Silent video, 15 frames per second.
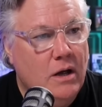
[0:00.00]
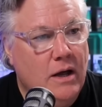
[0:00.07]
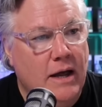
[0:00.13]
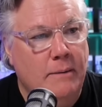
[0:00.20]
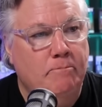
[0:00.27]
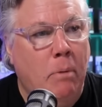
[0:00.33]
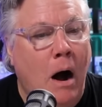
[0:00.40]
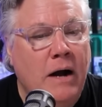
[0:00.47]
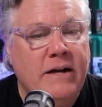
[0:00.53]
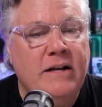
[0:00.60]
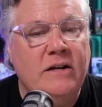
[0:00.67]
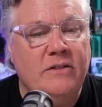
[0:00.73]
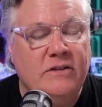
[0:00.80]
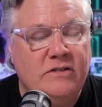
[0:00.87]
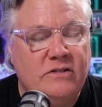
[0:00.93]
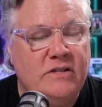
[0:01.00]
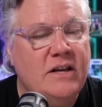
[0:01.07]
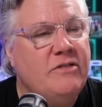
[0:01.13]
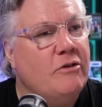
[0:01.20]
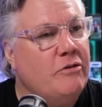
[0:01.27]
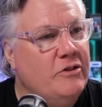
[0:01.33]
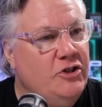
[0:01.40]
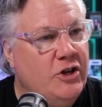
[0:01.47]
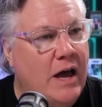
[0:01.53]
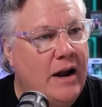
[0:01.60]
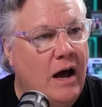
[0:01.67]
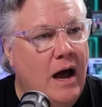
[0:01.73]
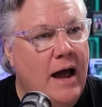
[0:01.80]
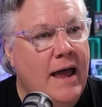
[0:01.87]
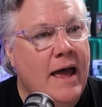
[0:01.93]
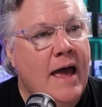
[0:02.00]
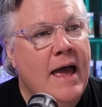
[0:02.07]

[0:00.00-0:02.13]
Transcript: embodied in the Sith of the Jedi.